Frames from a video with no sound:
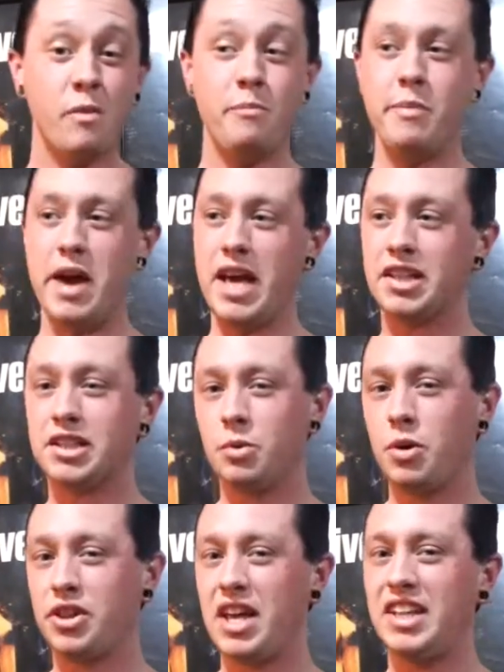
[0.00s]
mates
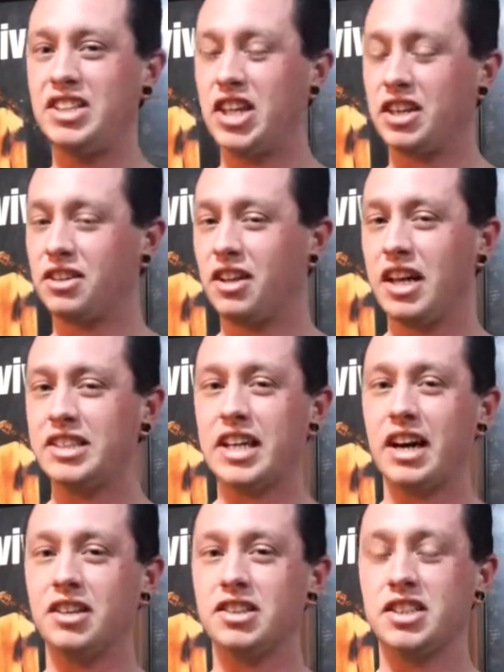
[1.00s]
with a generalized
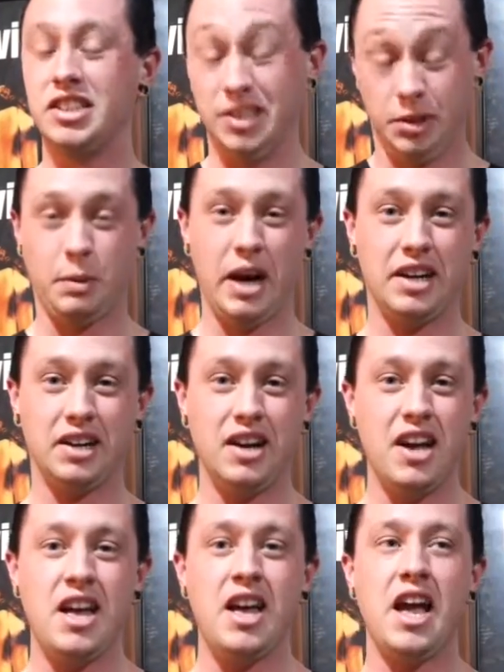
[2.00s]
house
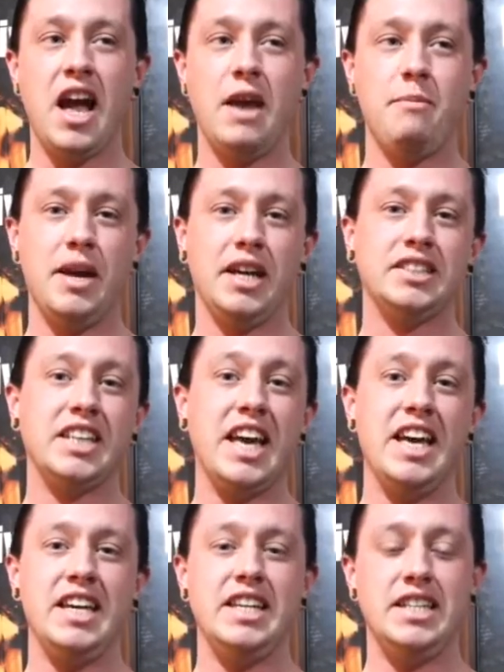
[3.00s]
spider, and makes
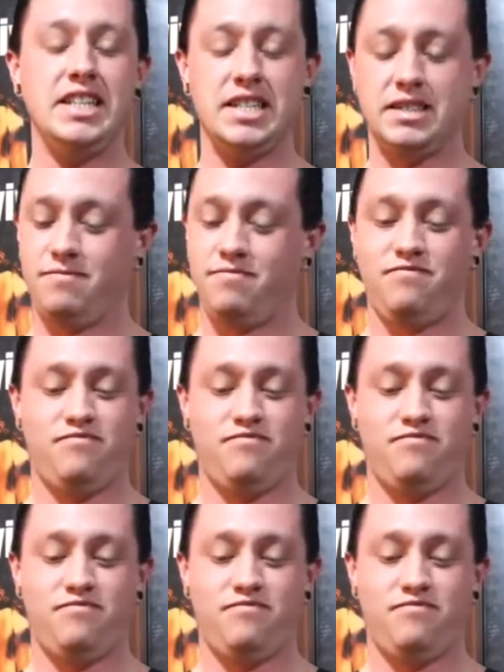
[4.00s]
a